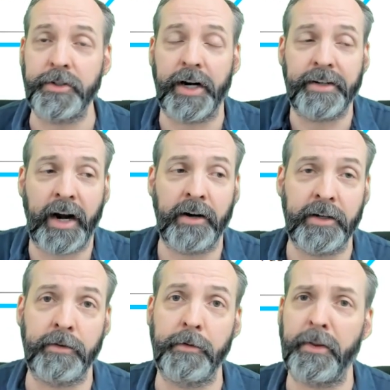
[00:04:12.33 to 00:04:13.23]
which I
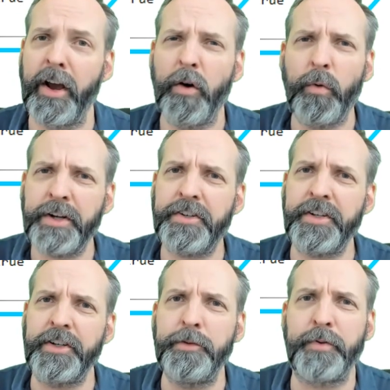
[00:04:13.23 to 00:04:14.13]
entirely agree with. Which
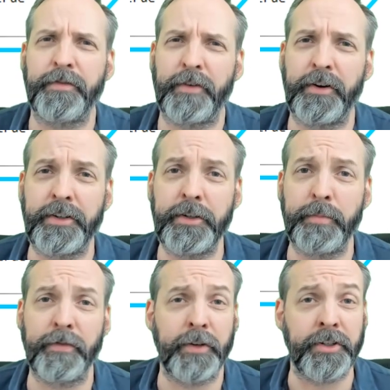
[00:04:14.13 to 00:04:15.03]
do you prefer? Do you
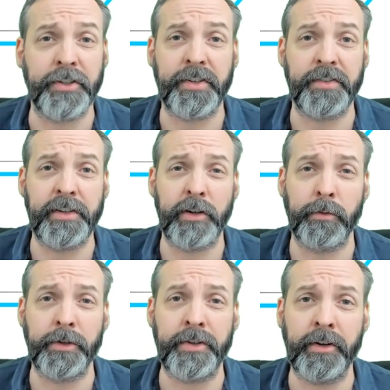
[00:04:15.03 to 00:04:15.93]
prefer just a zero
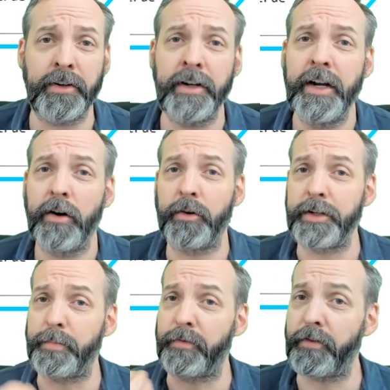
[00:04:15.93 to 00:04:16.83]
return, or
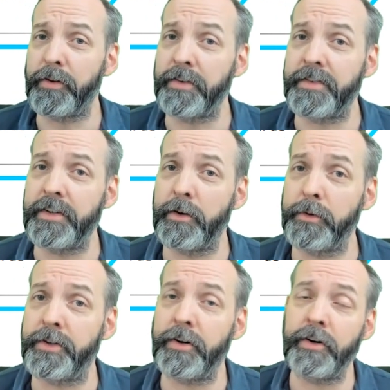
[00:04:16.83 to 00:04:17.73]
do you prefer the zero
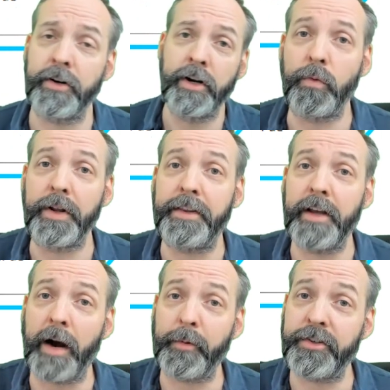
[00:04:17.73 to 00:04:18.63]
return with
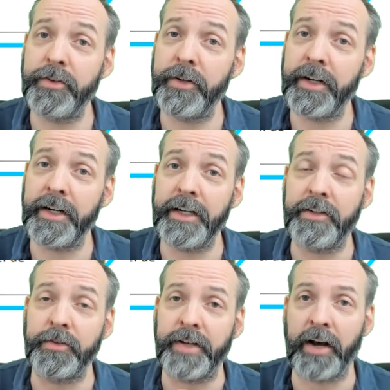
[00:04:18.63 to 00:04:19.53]
the opportunity
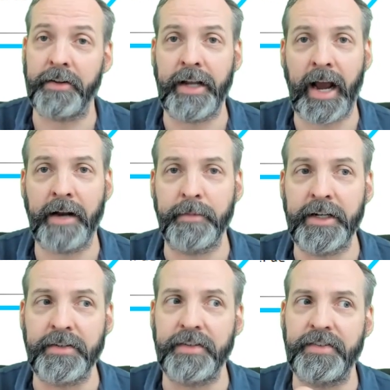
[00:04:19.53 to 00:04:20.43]
to tell the
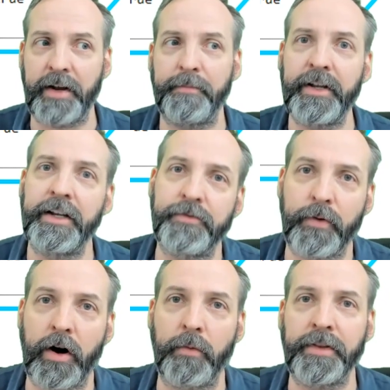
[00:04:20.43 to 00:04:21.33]
admins that something is
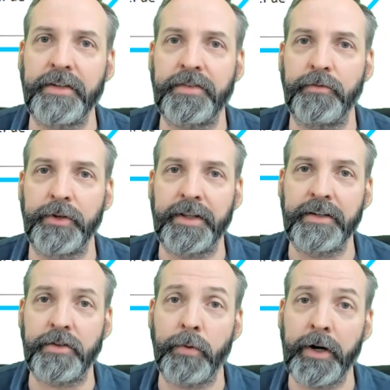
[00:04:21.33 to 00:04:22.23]
wrong with this with this